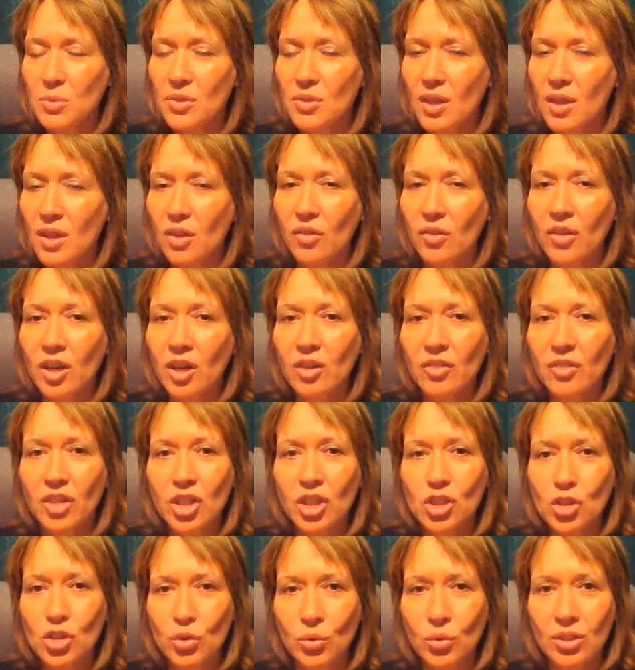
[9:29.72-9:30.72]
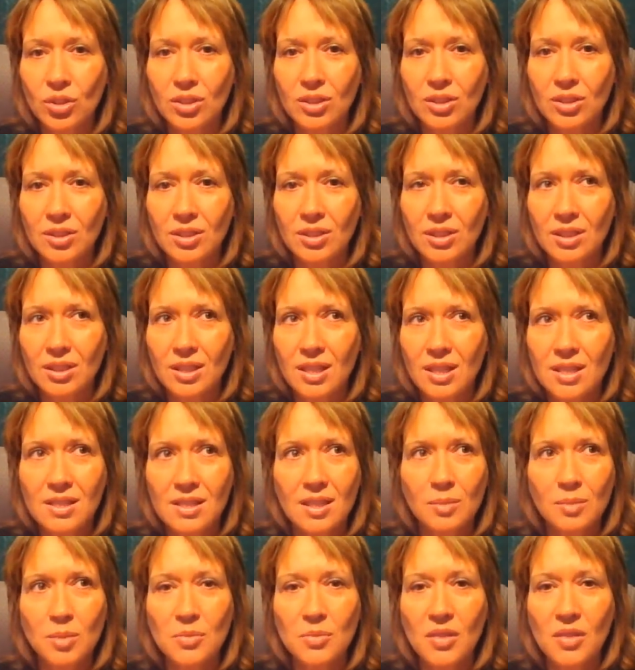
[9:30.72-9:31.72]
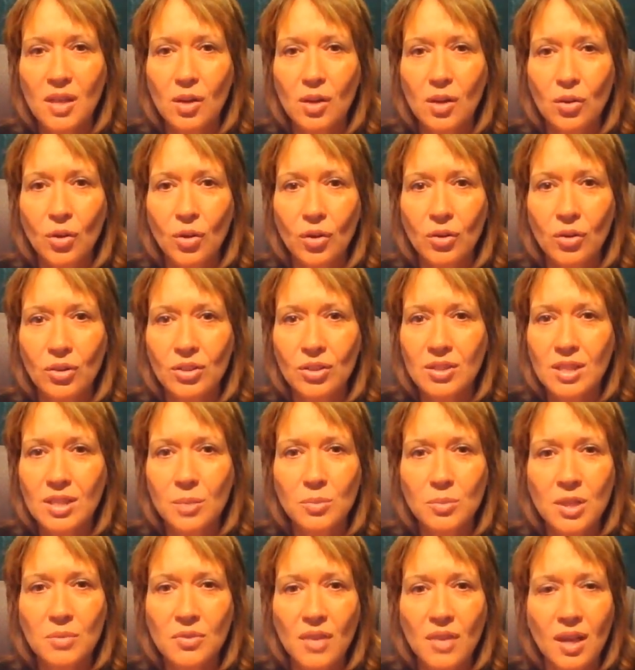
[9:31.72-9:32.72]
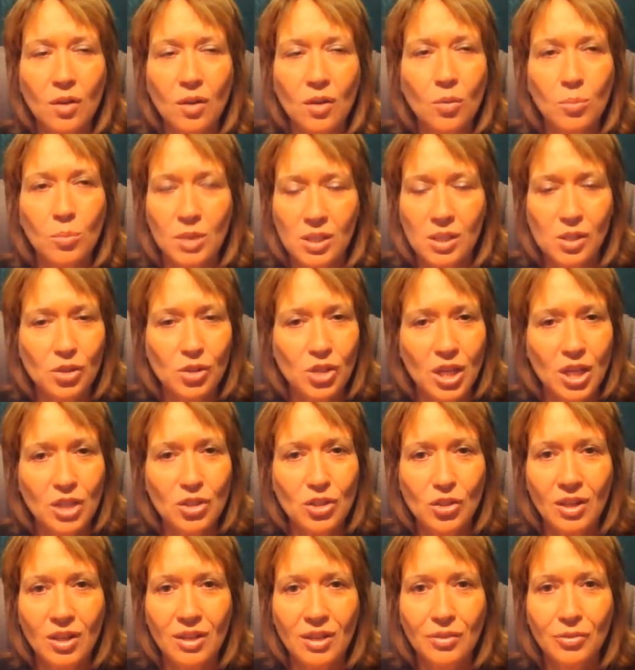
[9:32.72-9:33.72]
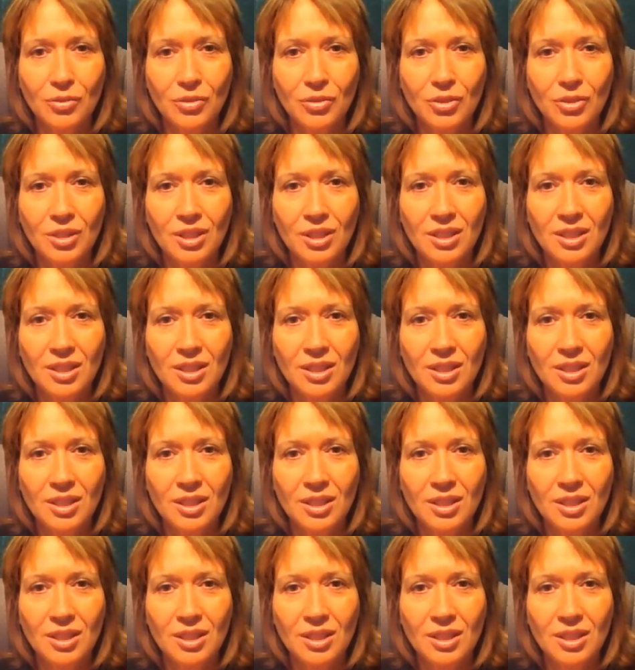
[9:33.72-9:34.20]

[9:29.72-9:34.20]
sometimes they're very, very short, and sometimes they're longer, and sometimes they completely change your life.